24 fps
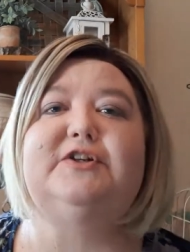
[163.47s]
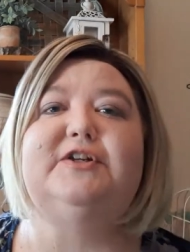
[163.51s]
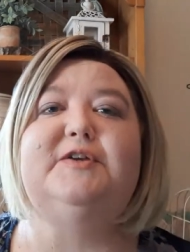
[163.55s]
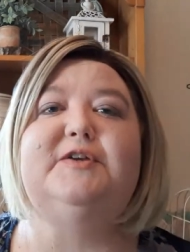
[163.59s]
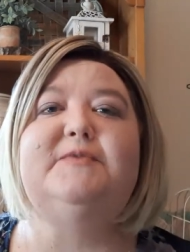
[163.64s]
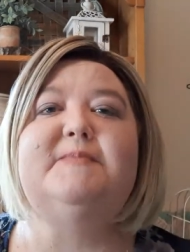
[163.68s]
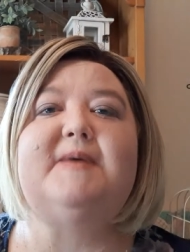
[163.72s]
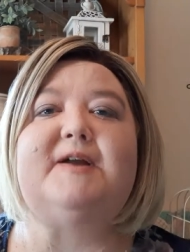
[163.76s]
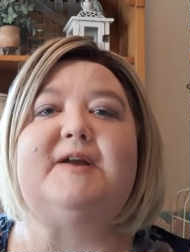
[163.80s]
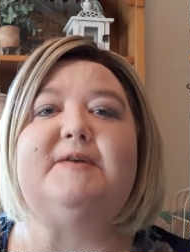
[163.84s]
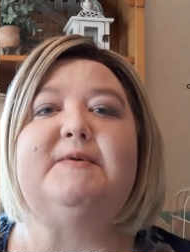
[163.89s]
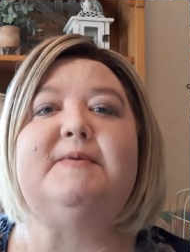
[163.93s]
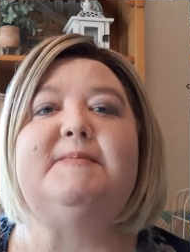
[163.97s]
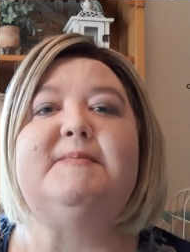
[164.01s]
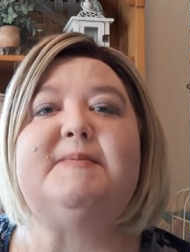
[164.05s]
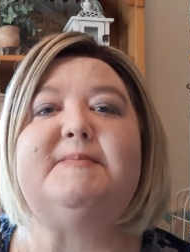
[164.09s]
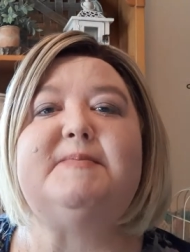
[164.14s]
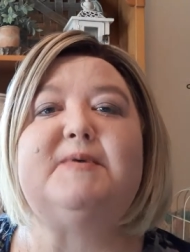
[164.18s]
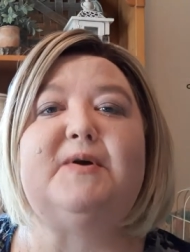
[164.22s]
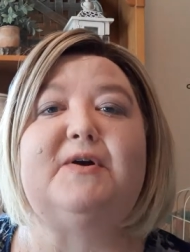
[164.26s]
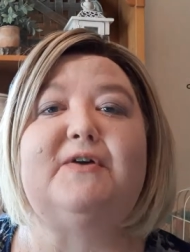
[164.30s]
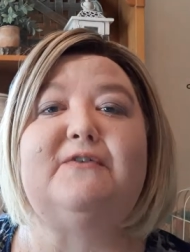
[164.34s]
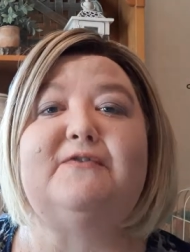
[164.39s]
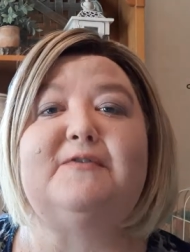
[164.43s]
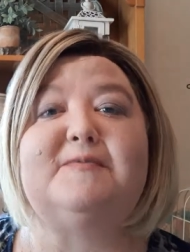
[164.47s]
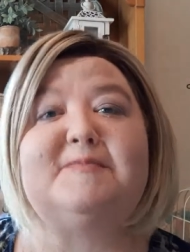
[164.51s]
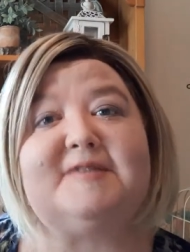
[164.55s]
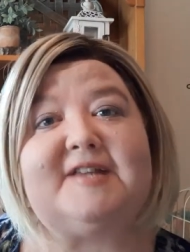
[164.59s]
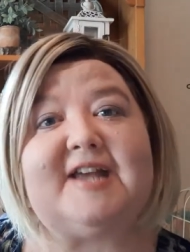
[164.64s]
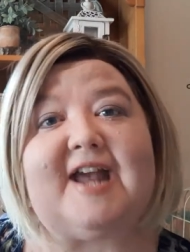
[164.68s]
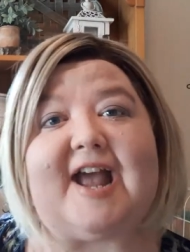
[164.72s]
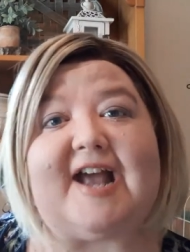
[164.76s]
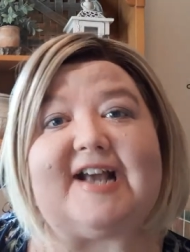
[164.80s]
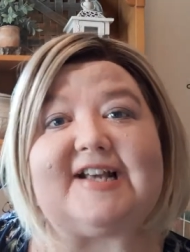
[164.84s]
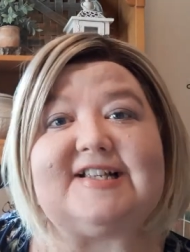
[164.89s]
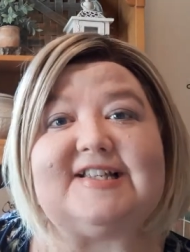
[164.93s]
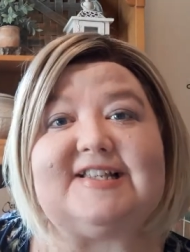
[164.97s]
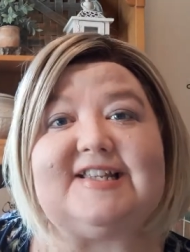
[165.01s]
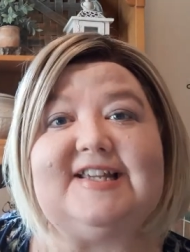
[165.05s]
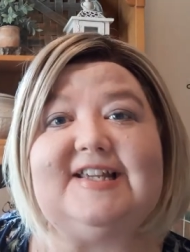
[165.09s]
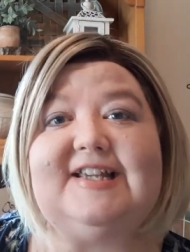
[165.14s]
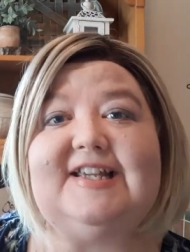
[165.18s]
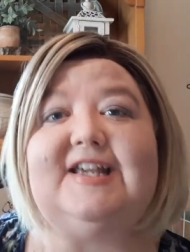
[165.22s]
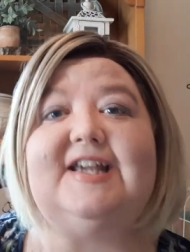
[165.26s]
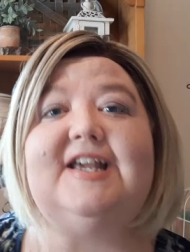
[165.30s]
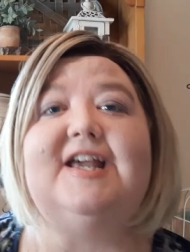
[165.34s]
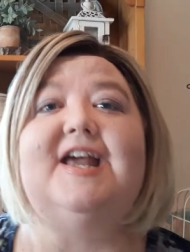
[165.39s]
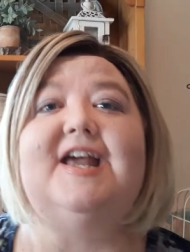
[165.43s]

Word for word: you might remember her from Taxi